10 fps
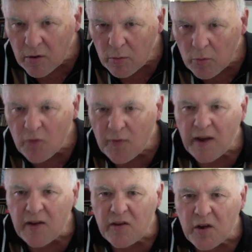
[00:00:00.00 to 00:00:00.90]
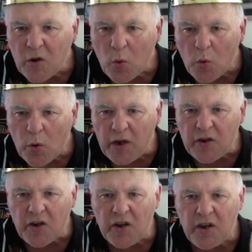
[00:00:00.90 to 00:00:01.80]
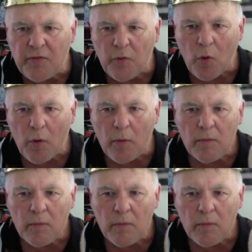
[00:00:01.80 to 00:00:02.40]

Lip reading: Move 18. Queen to e4.